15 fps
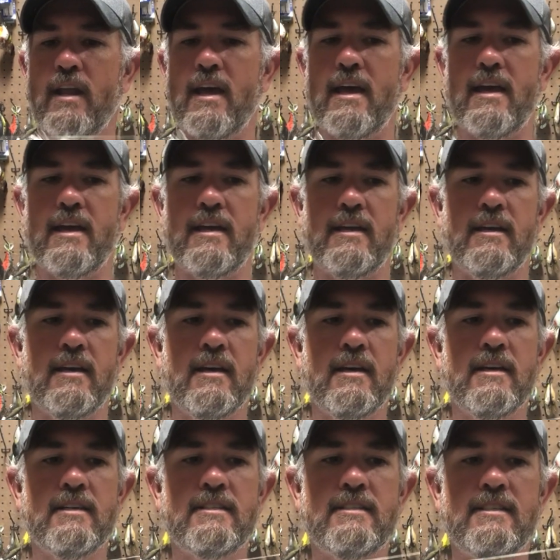a
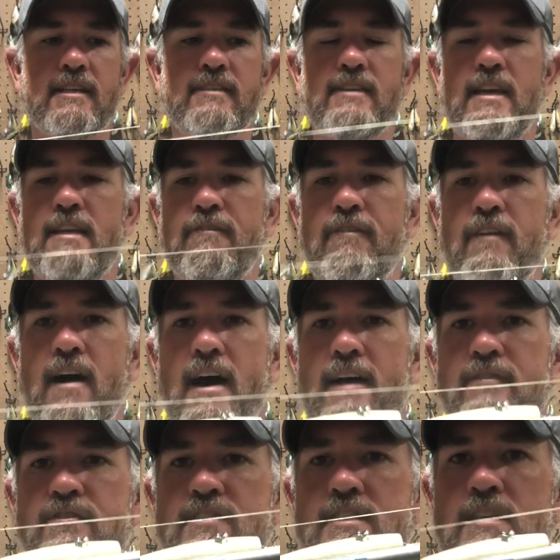
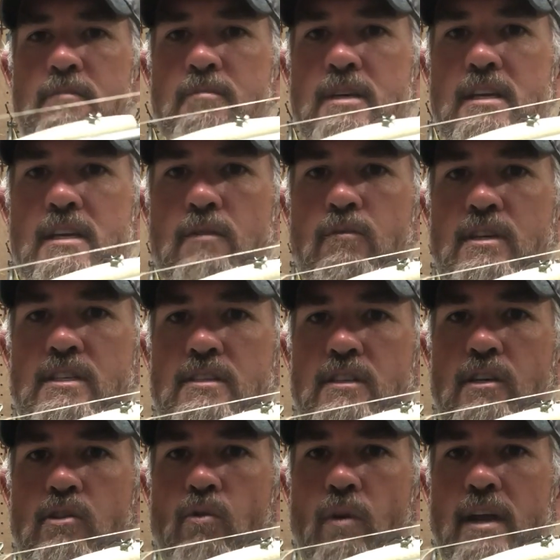685 CB, which is a
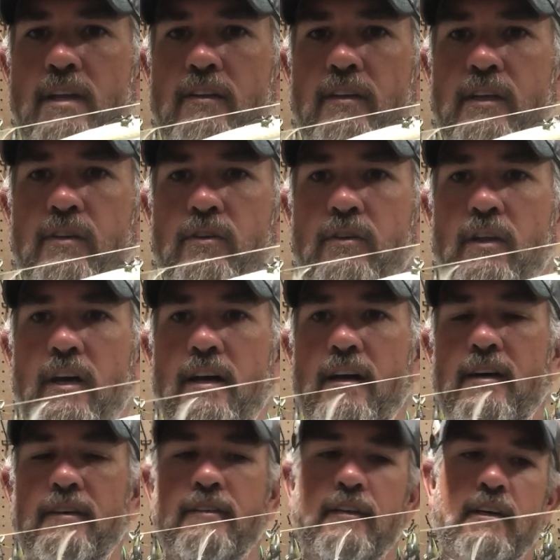great
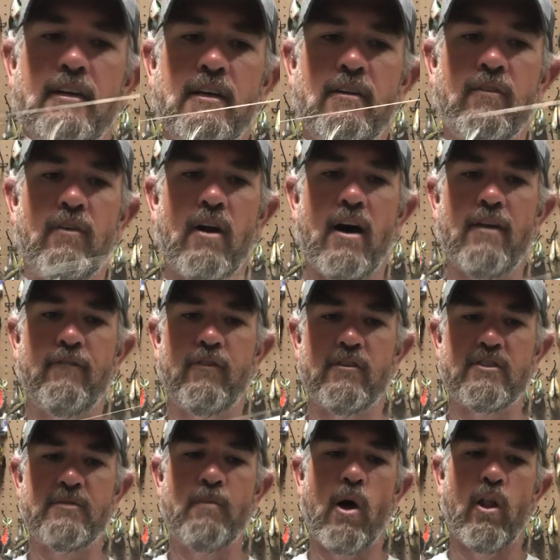little rod for
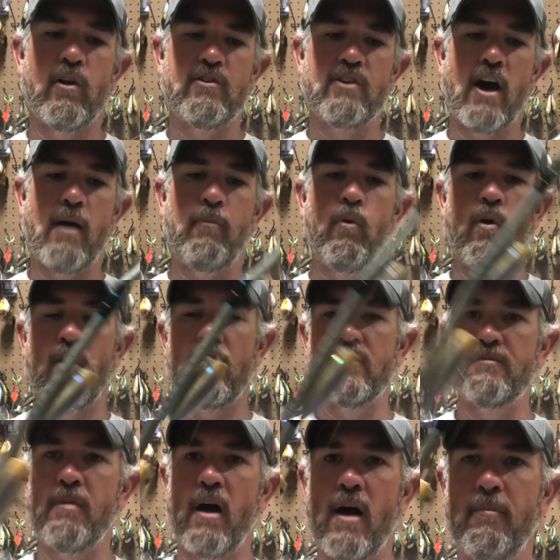smaller top
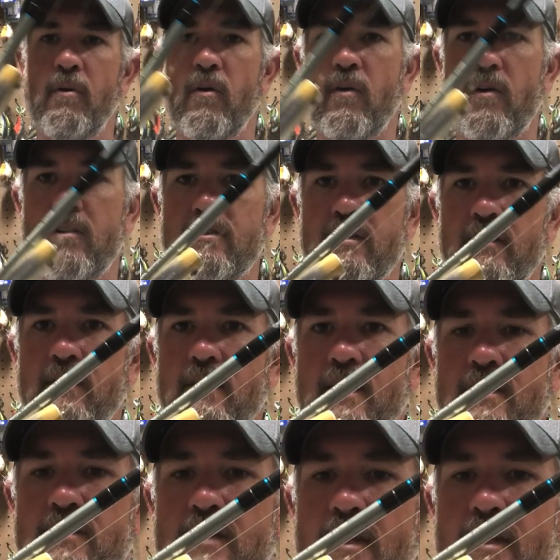waters, pop-ars, and things